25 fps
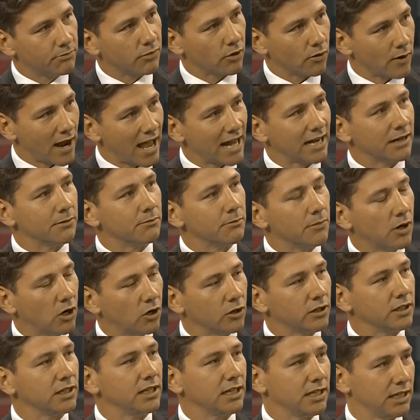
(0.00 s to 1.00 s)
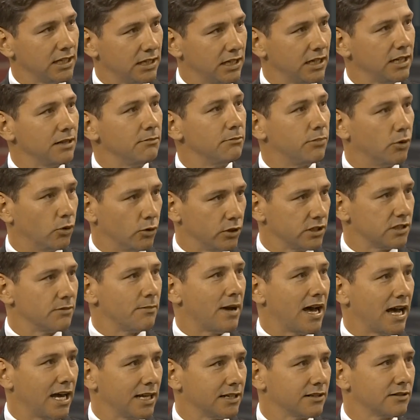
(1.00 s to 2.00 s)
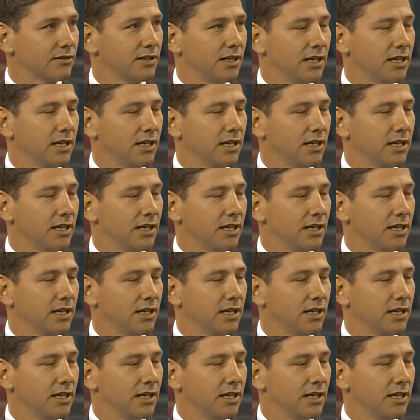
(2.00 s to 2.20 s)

per annum on import demand.